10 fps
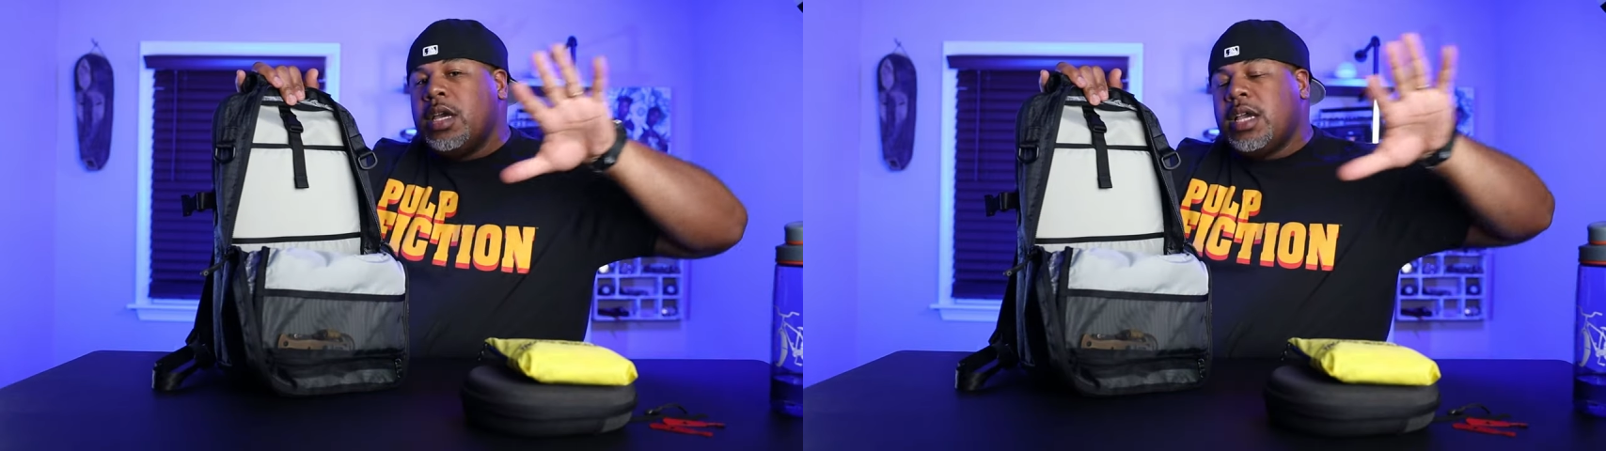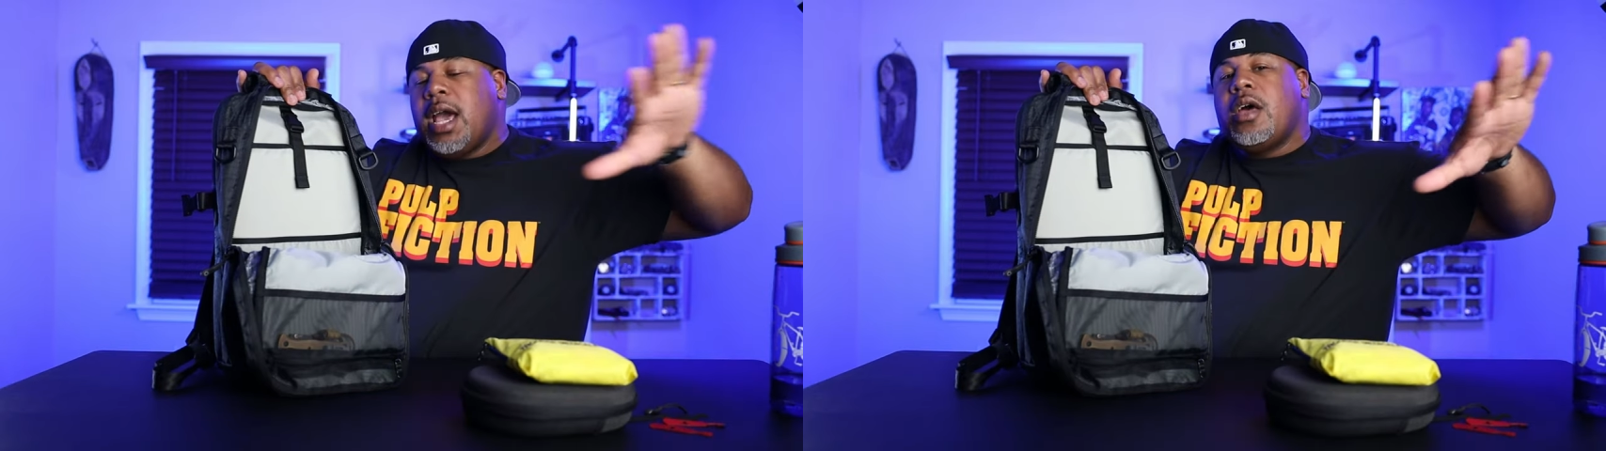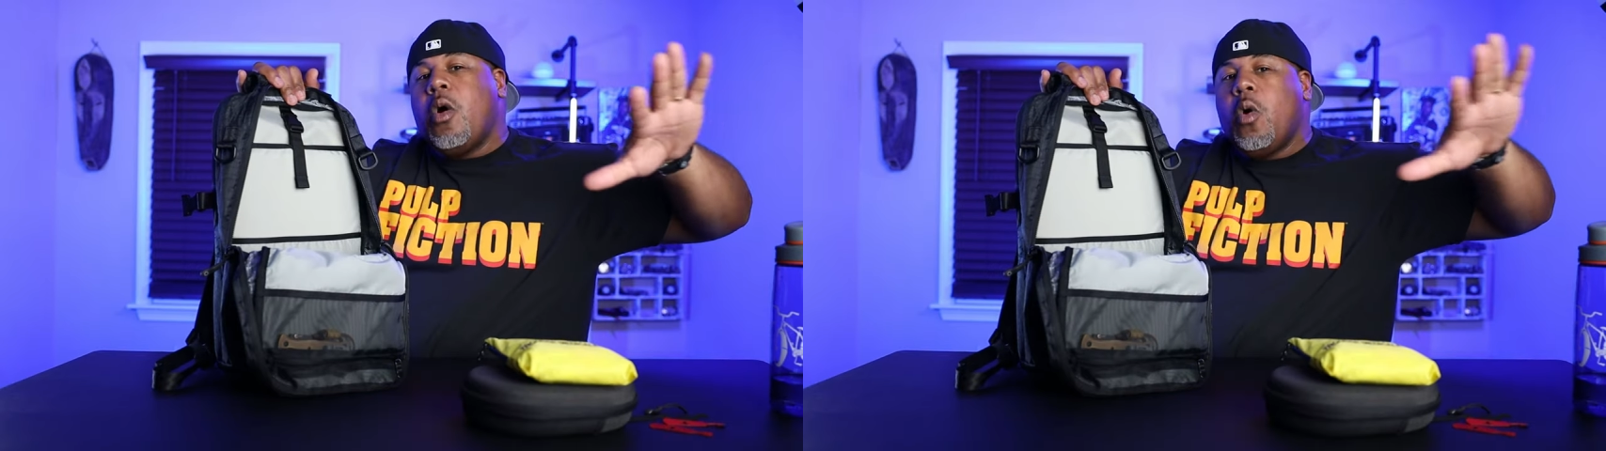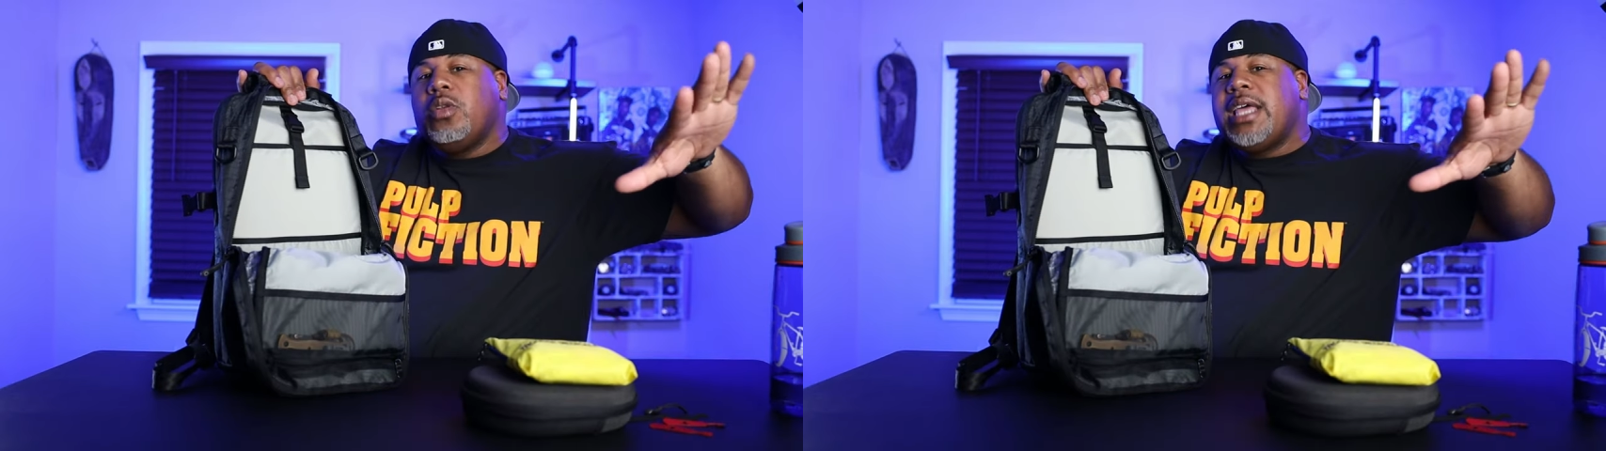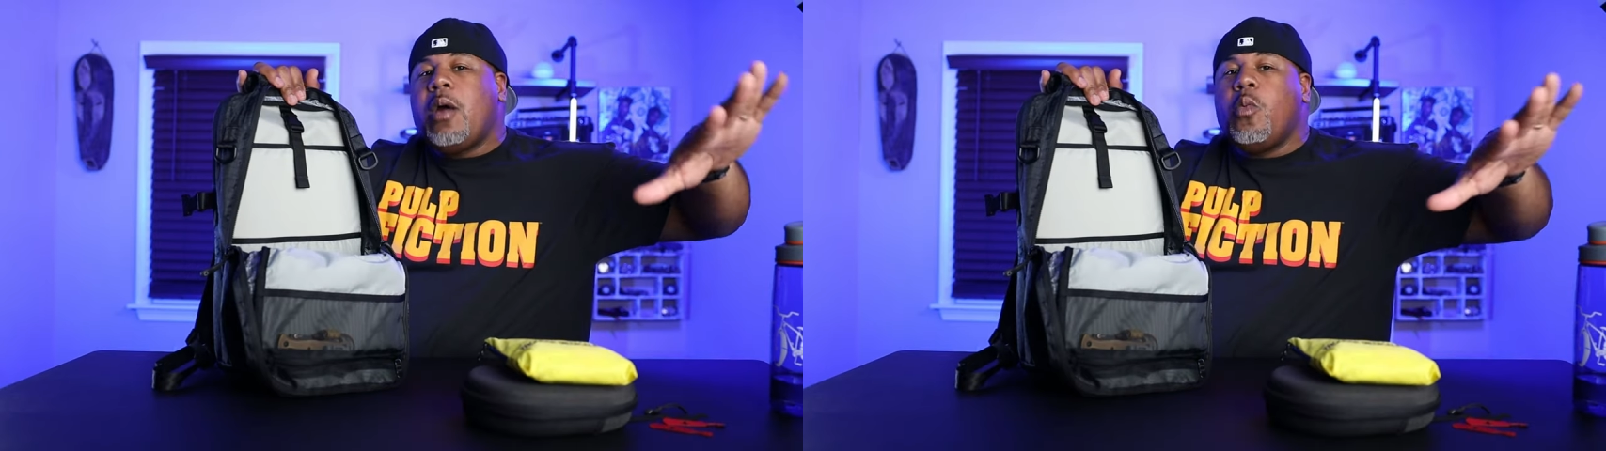kind of
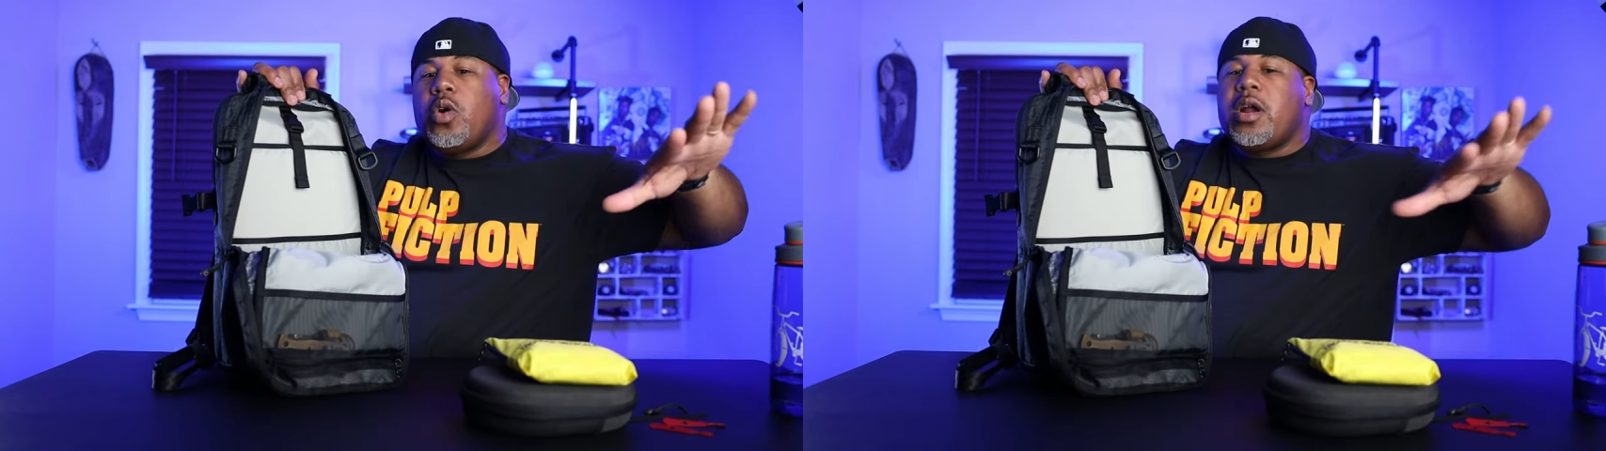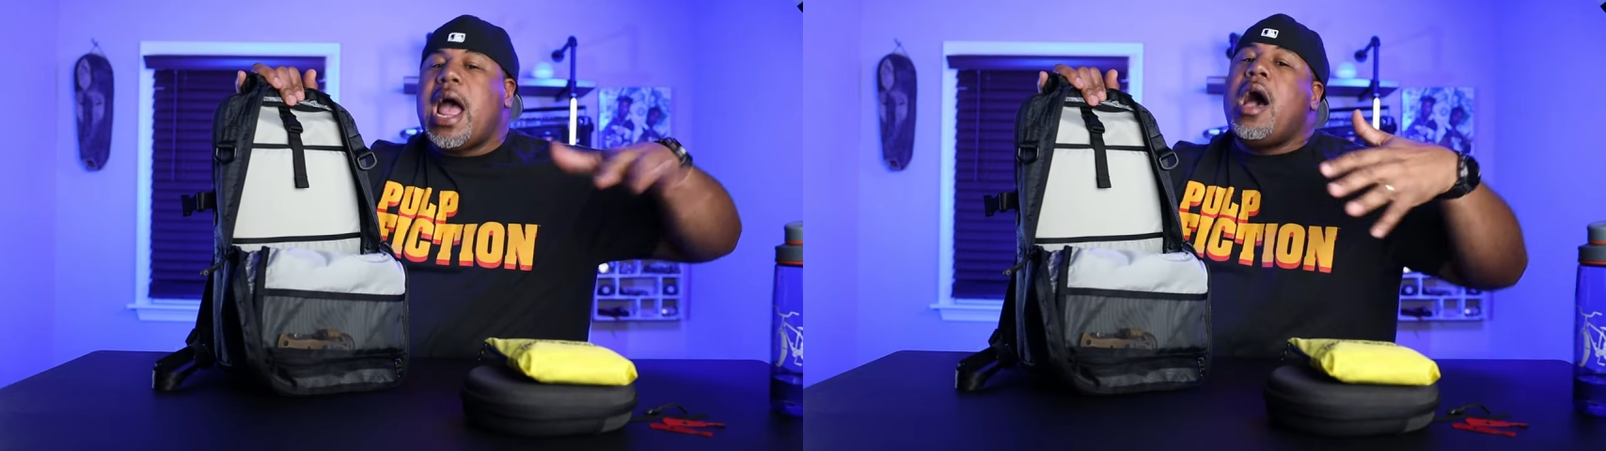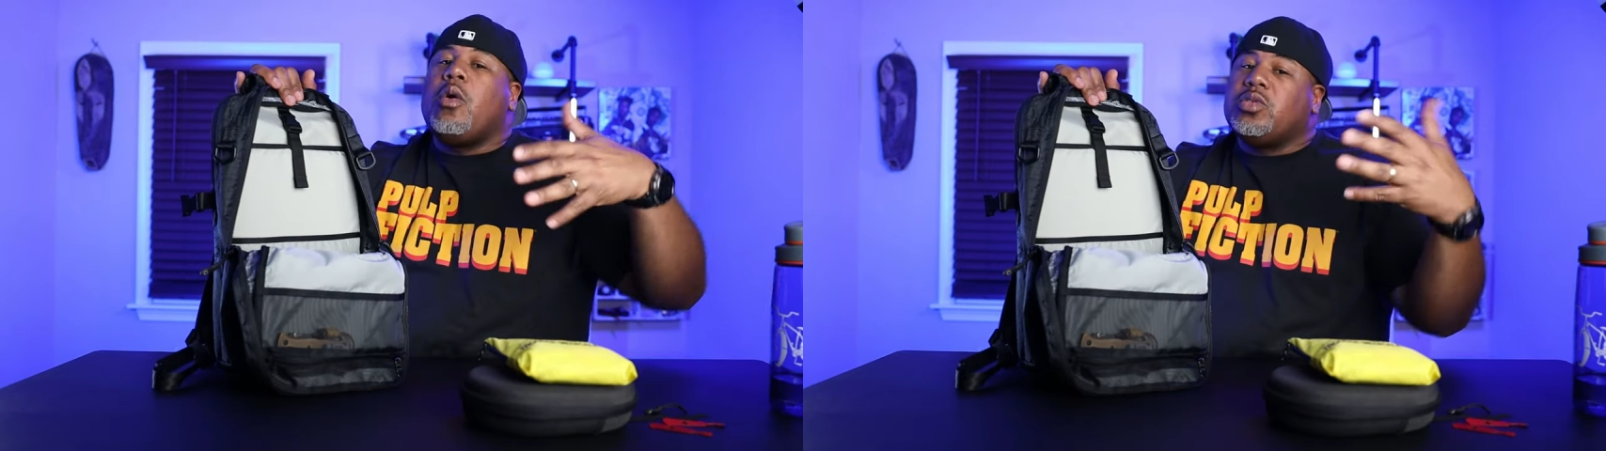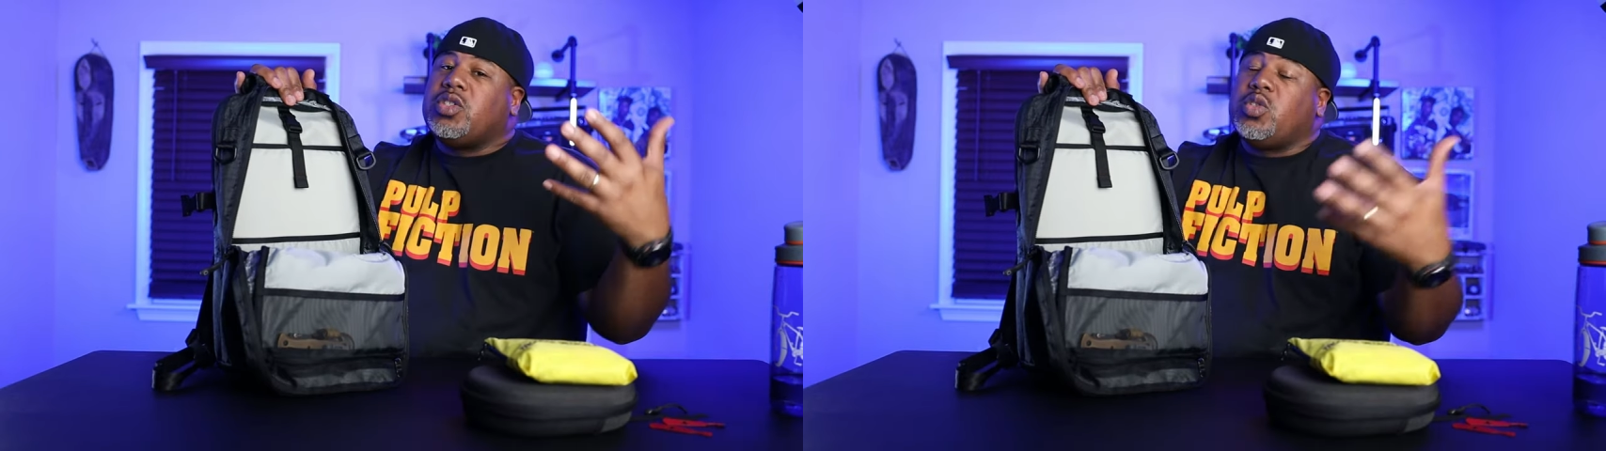hold that water out.